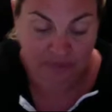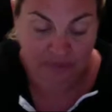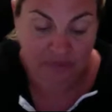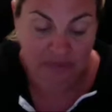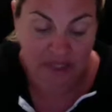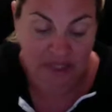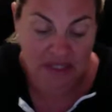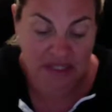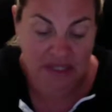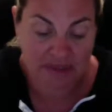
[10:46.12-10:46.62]

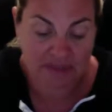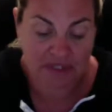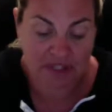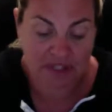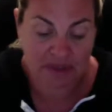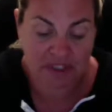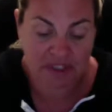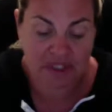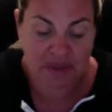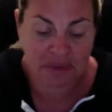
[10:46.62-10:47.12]
Step 2
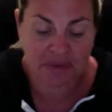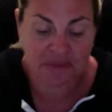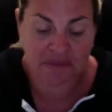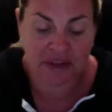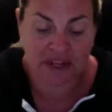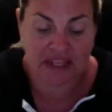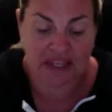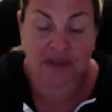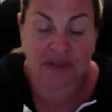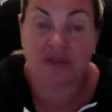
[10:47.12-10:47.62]
is to
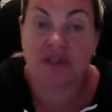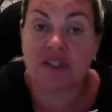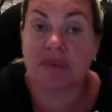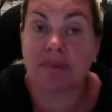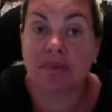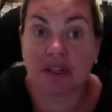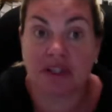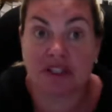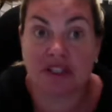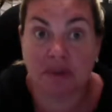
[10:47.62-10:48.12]
invite using
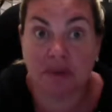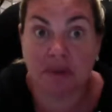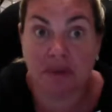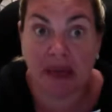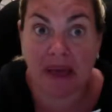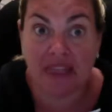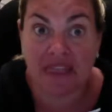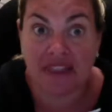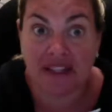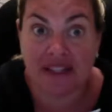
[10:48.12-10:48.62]
multiple
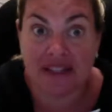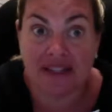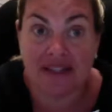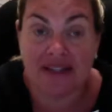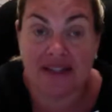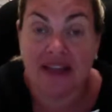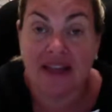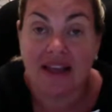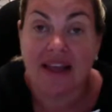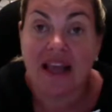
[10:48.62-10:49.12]
methods
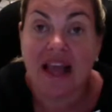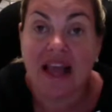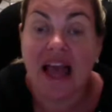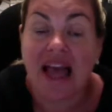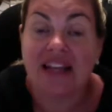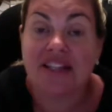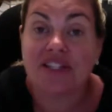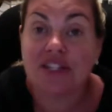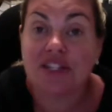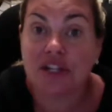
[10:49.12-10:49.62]

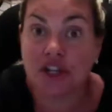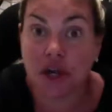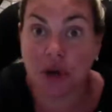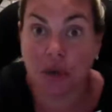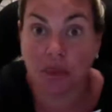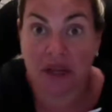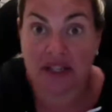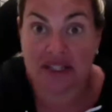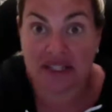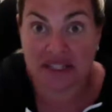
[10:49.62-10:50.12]
and to know
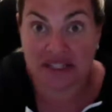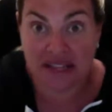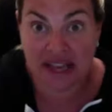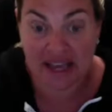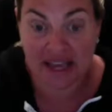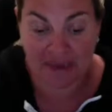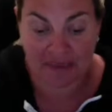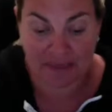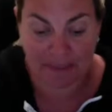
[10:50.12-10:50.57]
what to say.